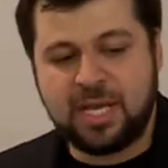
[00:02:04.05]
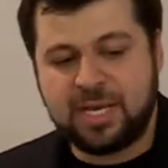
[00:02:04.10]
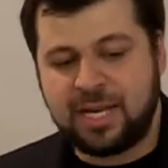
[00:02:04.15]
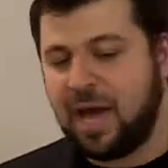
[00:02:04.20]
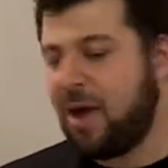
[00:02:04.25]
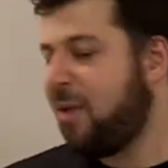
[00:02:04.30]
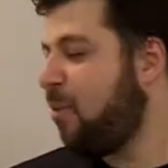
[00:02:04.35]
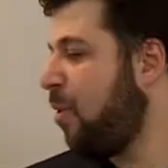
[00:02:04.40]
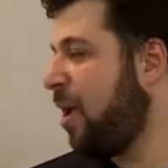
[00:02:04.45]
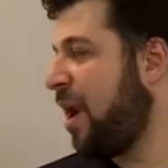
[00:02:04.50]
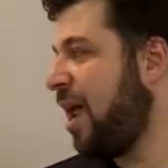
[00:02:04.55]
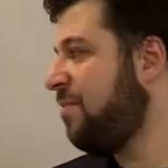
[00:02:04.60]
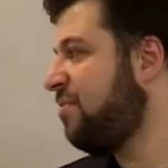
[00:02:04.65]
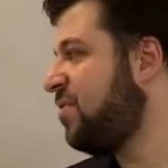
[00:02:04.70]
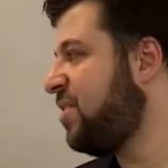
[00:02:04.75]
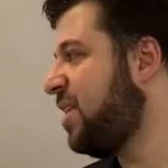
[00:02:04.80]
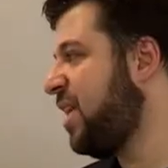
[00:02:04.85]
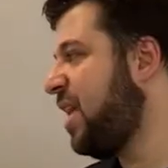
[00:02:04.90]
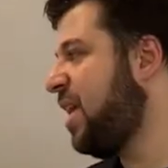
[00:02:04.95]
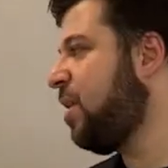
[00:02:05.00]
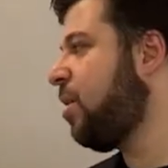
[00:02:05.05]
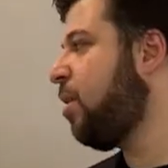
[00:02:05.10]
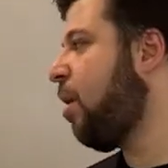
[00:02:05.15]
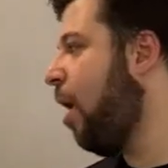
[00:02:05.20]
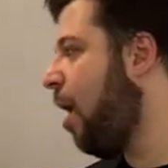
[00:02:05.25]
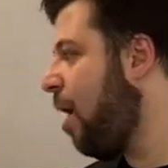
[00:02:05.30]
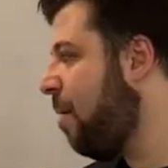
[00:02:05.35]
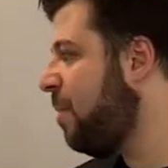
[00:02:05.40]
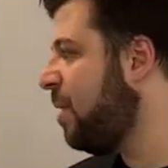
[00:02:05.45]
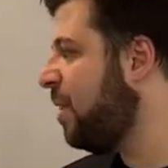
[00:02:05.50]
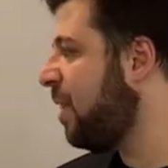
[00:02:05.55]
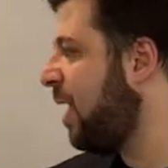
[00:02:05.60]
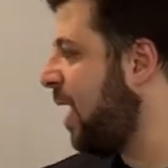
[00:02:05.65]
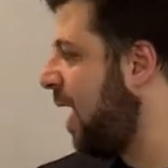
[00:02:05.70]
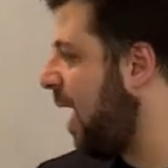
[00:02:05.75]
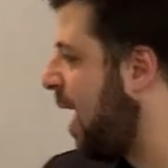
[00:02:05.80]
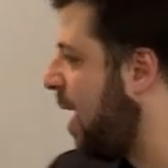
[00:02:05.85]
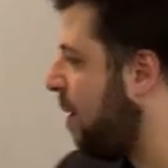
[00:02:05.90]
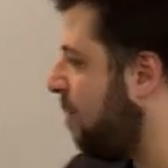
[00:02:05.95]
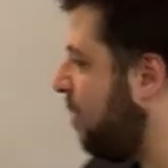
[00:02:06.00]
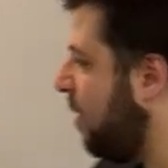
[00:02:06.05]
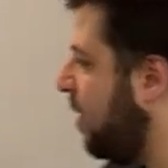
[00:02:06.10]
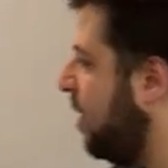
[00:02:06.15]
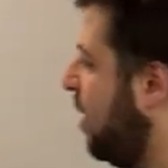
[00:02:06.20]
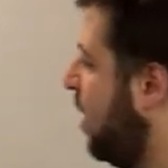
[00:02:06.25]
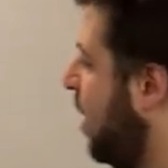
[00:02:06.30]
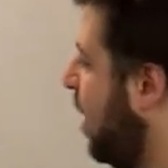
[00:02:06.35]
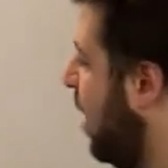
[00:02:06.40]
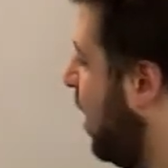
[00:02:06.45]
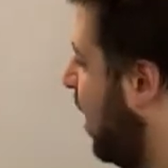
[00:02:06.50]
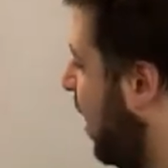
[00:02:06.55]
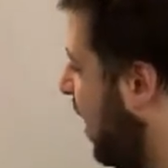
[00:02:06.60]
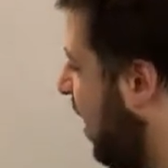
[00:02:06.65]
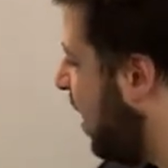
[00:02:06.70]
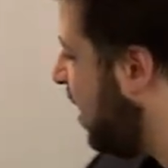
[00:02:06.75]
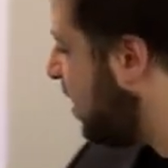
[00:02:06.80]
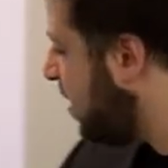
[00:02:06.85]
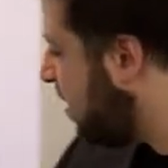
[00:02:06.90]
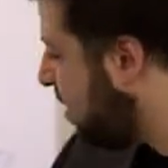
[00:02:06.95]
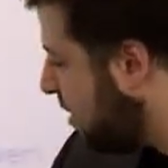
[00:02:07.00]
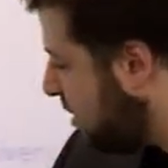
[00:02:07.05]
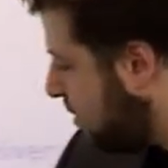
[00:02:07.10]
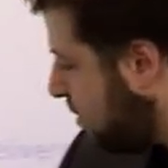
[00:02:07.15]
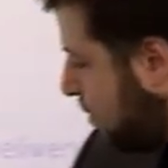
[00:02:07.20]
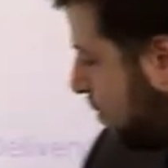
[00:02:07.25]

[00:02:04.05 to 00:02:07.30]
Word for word: Now, what I've seen commonly happen is